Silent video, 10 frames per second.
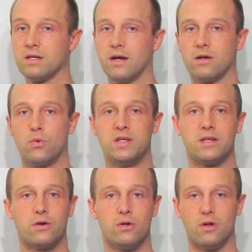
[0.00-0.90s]
kind of
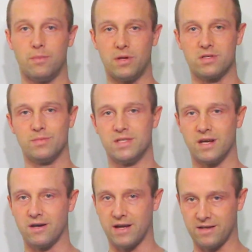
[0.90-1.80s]
quizzical or possibly
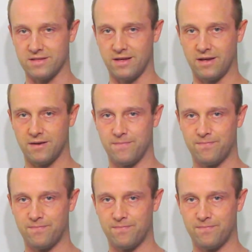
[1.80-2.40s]
sarcastic.